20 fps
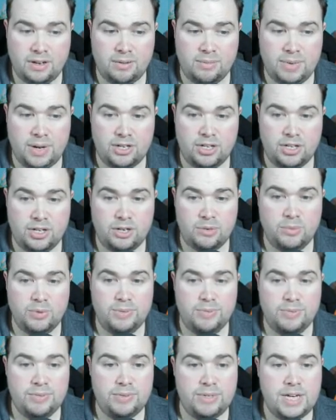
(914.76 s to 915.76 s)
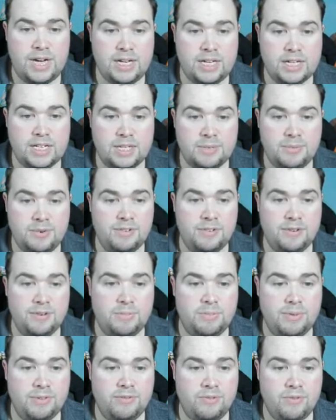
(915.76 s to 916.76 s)
Actually, we need a smithy
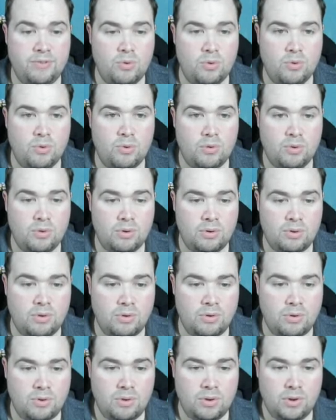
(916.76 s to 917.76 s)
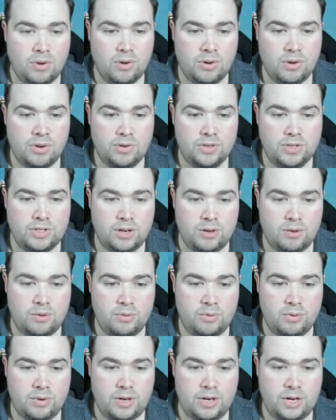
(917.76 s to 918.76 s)
before.
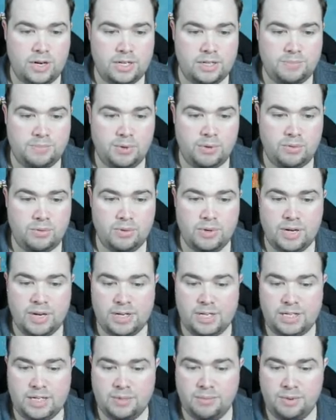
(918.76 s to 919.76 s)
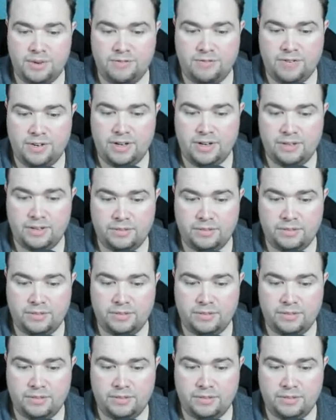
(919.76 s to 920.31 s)
So let's build a smithy,